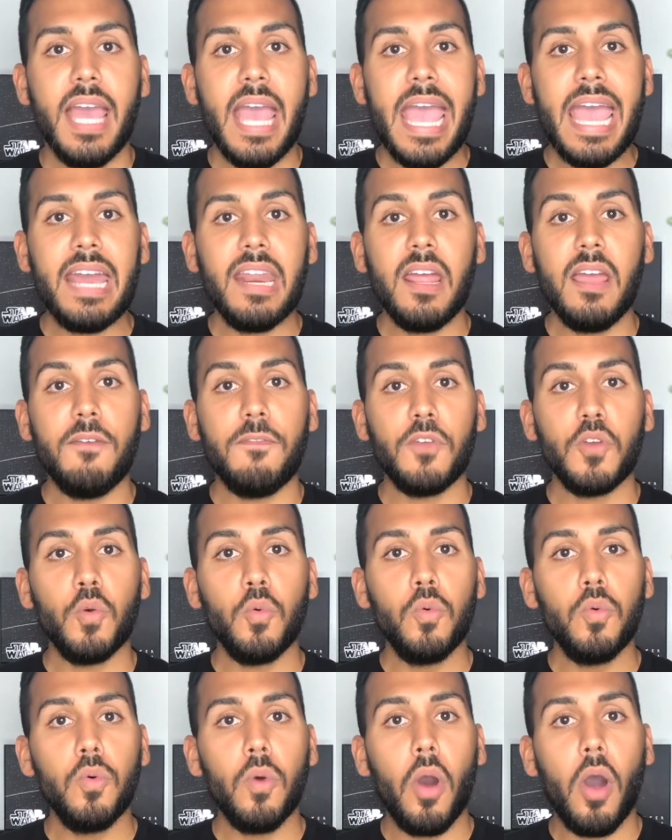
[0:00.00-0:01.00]
And if
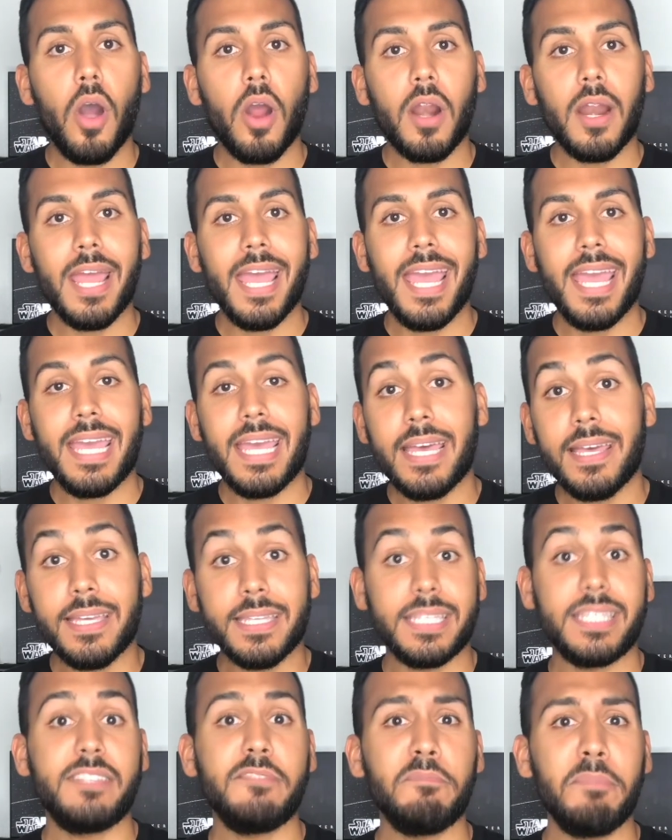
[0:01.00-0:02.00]
you are a
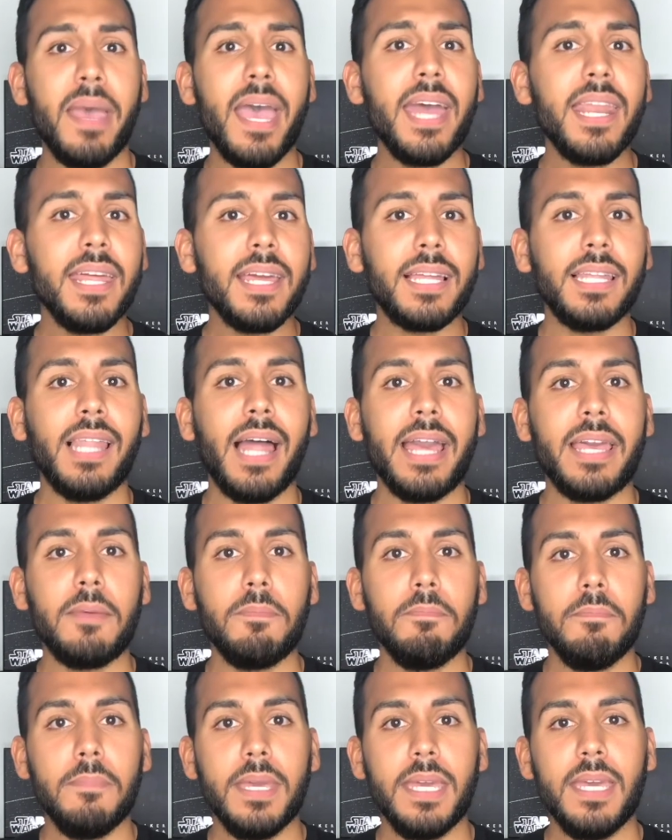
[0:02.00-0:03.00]
Hispanic
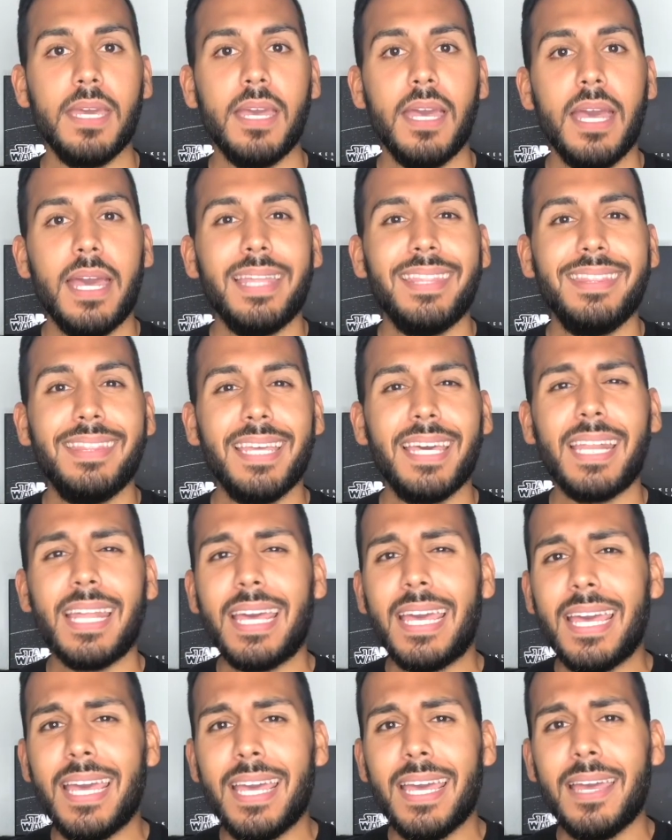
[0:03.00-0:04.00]
like me, did
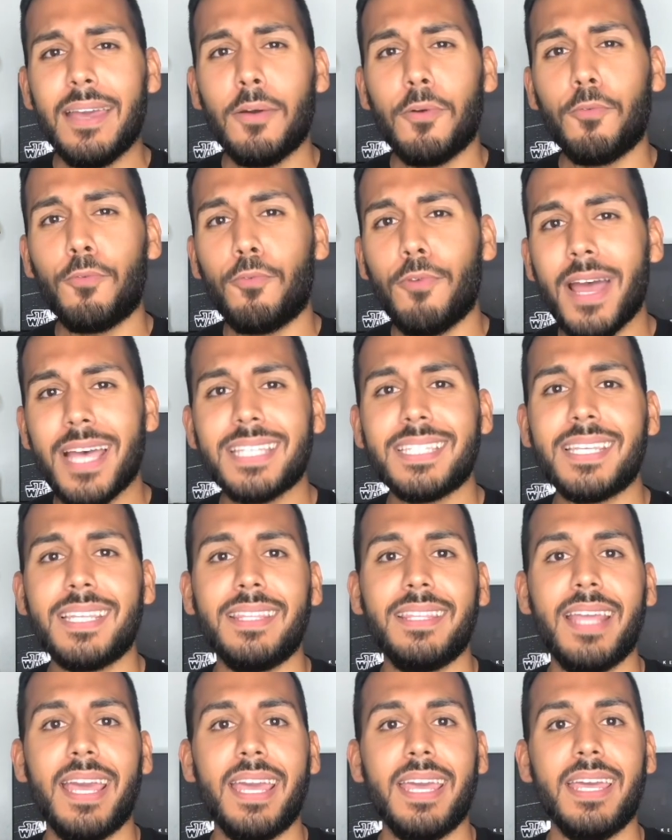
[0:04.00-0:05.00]
it
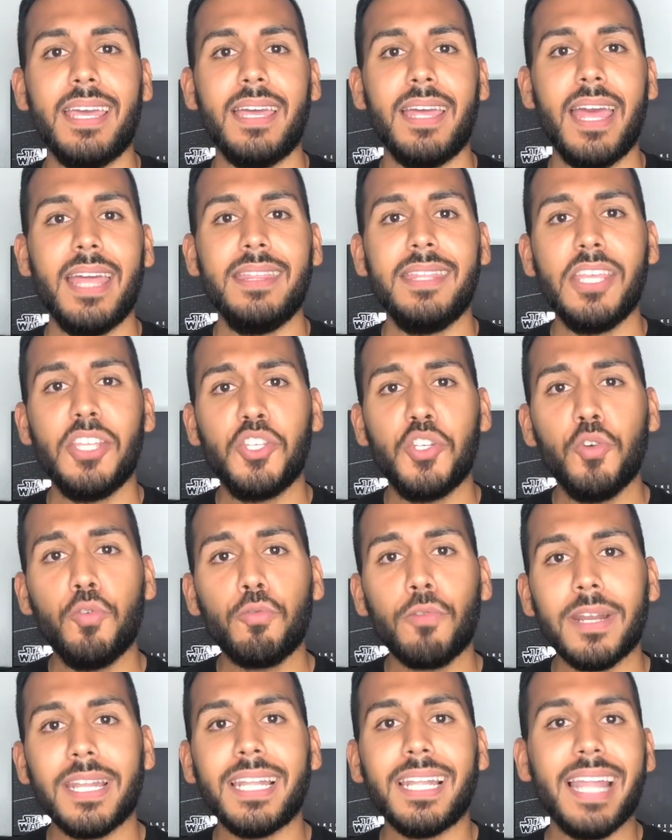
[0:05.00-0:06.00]
resonate and did you
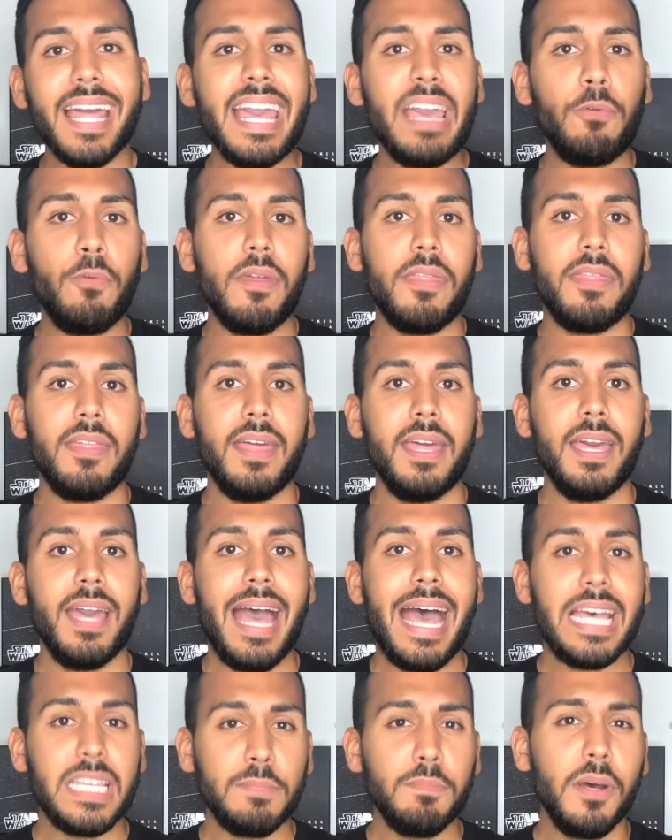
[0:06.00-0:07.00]
relate with it
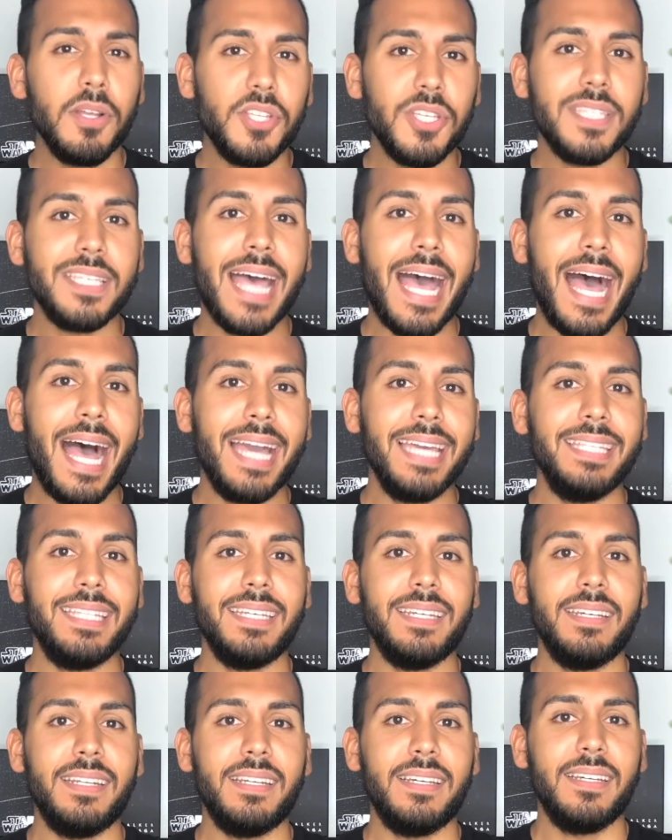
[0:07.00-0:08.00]
as much as I
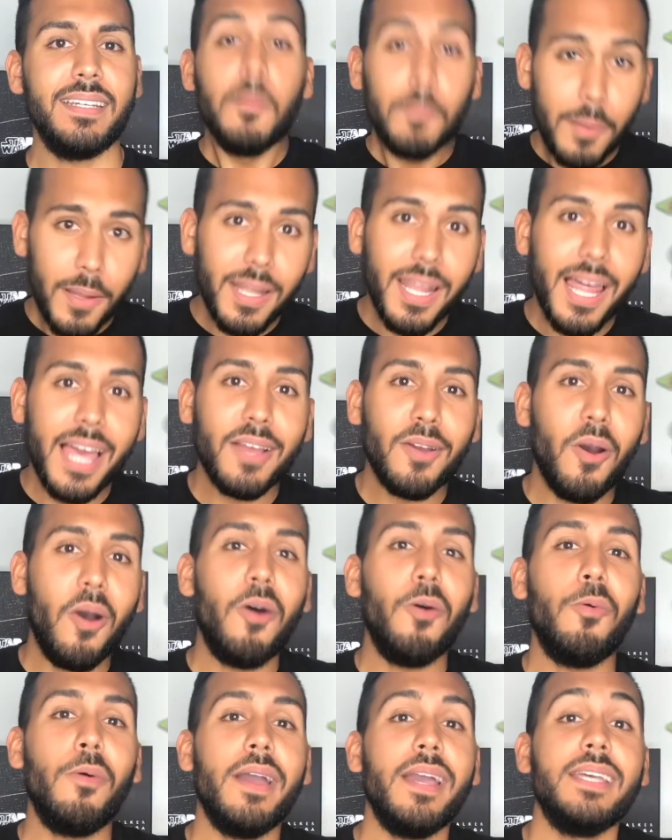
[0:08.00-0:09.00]
did? But like
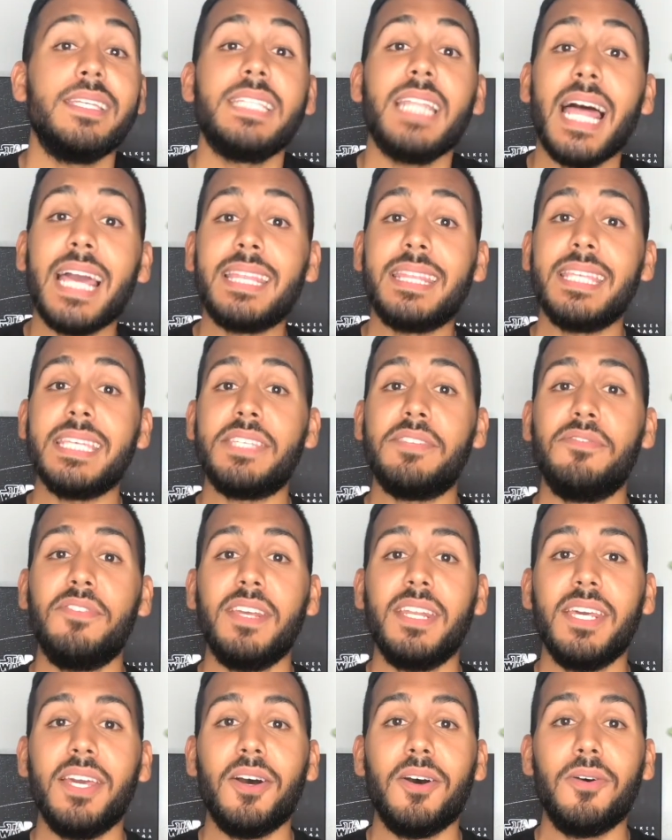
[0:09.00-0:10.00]
always, like this
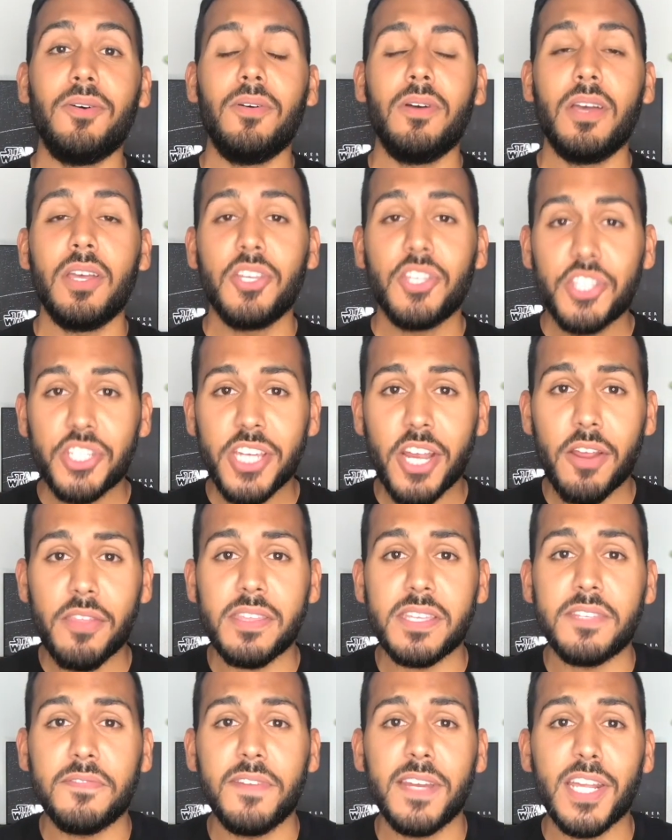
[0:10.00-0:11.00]
video, share
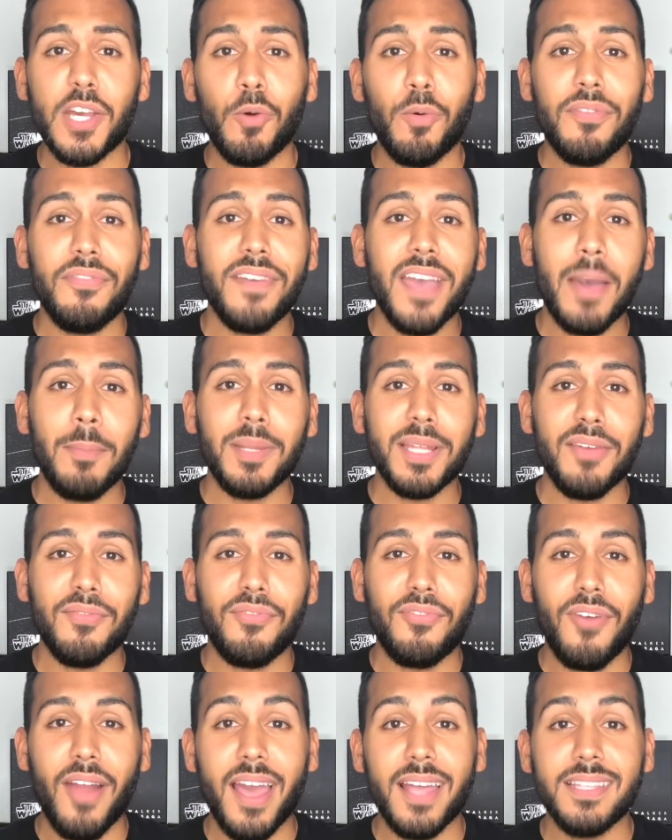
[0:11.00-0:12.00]
this video with family and
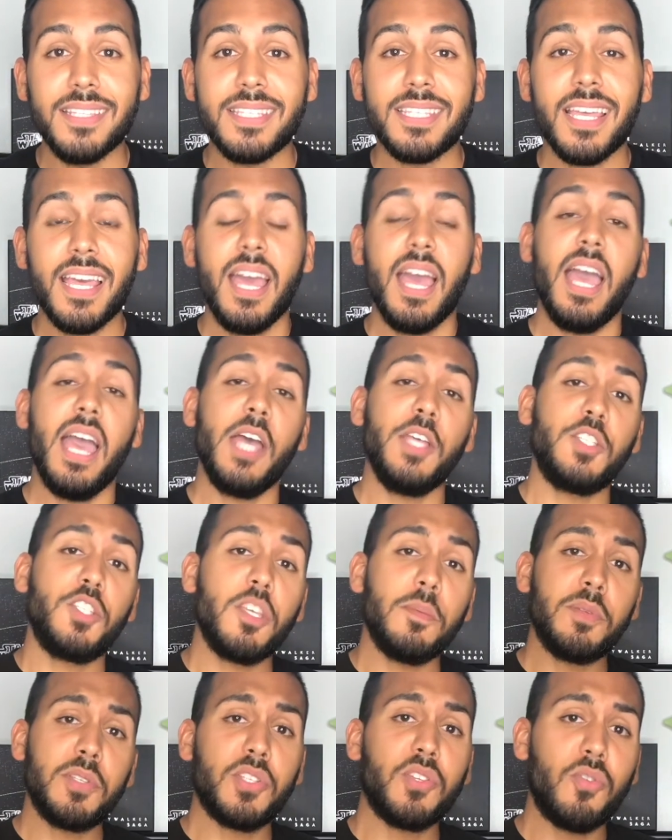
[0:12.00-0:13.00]
friends, and
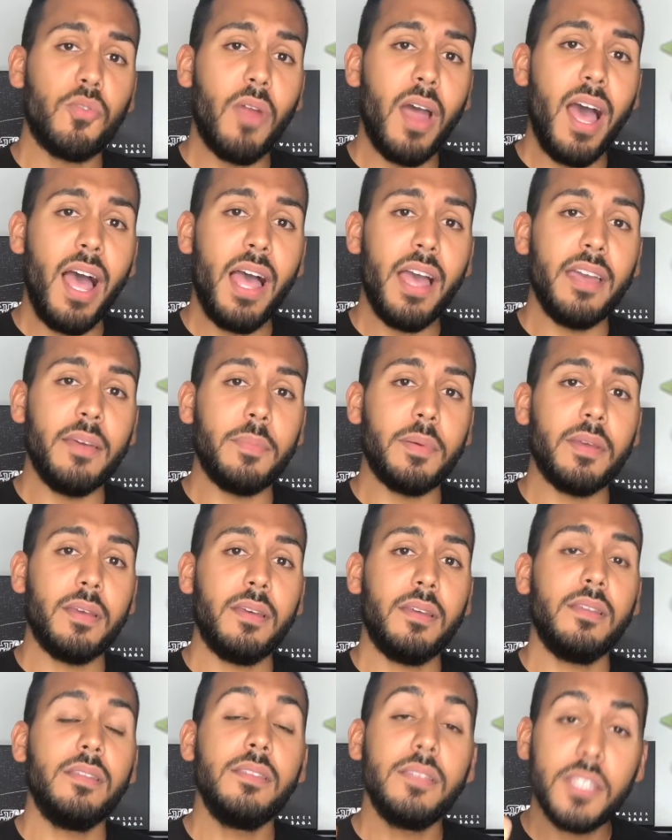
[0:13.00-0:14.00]
subscribe
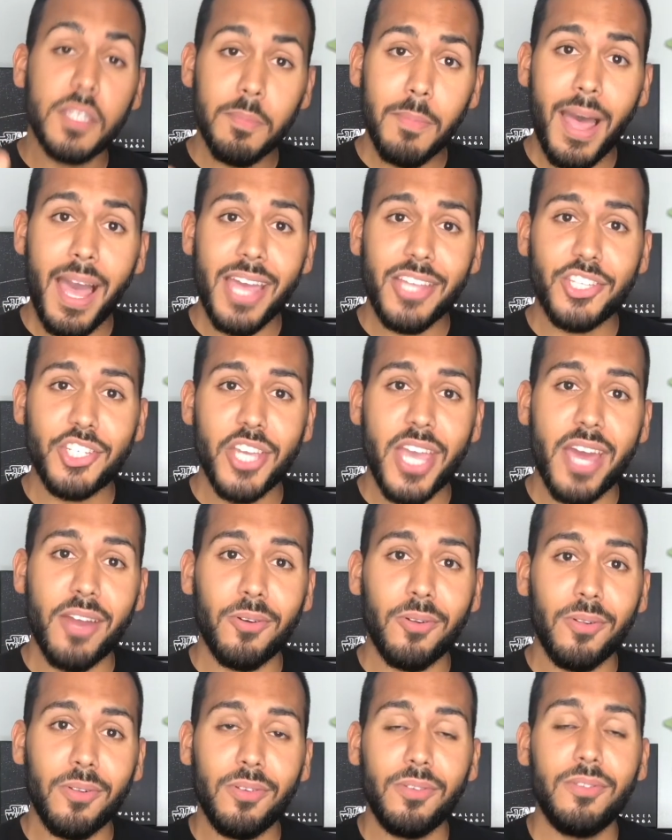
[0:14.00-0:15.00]
to my
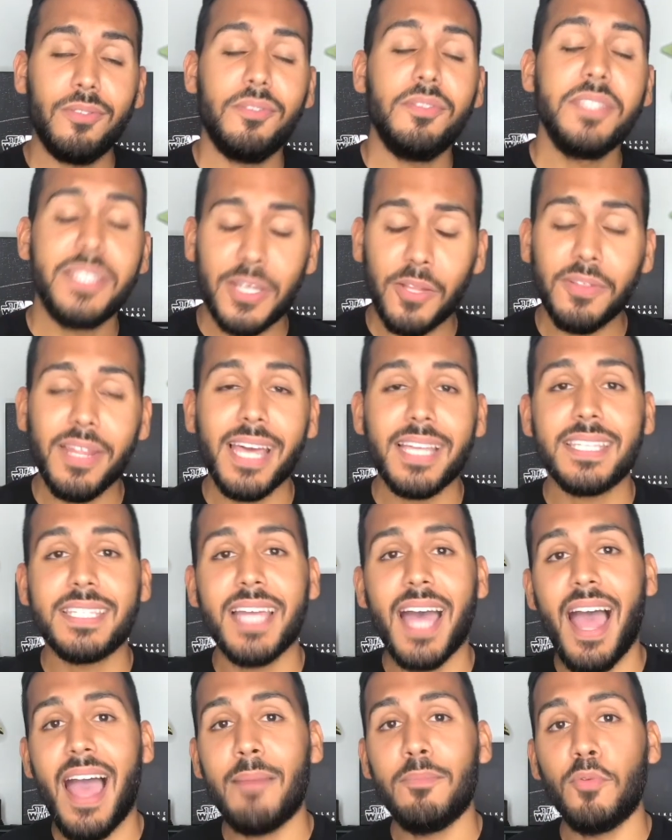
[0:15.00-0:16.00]
channel. Till next
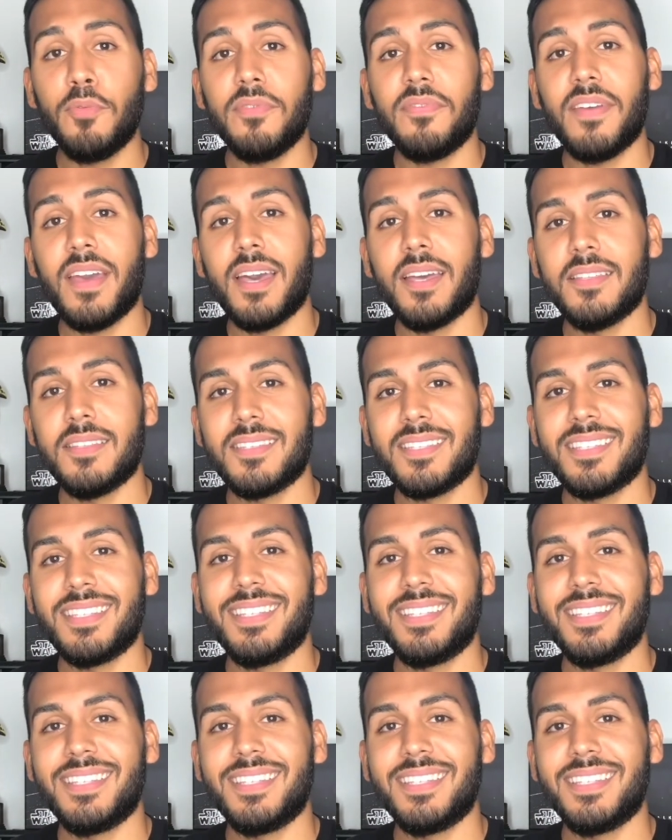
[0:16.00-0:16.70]
time, movie fans.